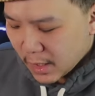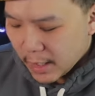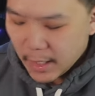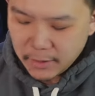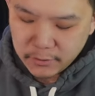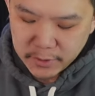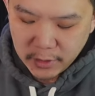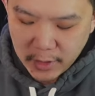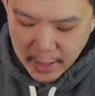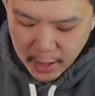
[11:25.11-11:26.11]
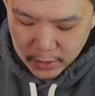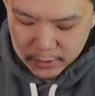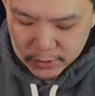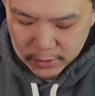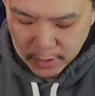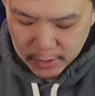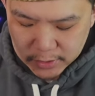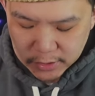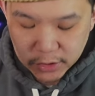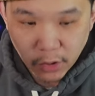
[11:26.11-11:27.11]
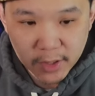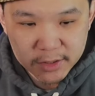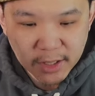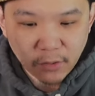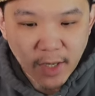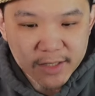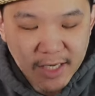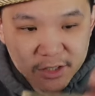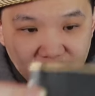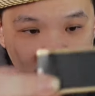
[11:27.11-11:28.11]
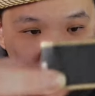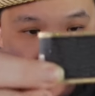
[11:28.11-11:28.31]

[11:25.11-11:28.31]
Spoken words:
I honestly don't understand why they had to make it into